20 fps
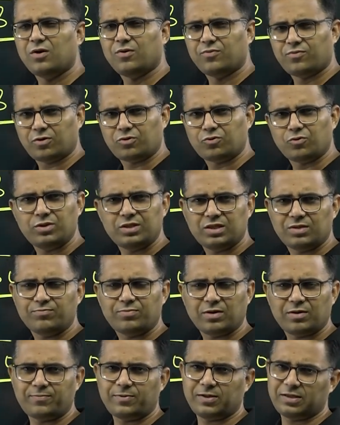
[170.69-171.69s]
for tourism
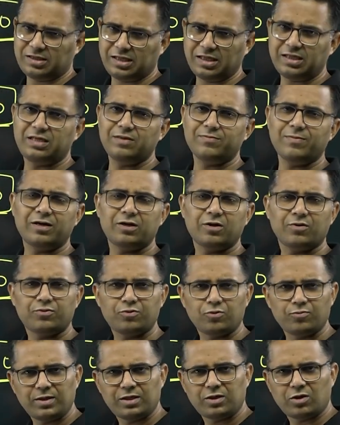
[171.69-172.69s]
purpose, then demand of
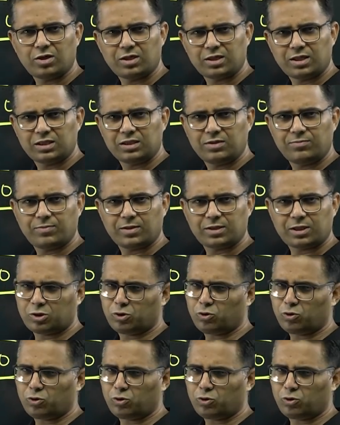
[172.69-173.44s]
rupee and dollar gets impacted.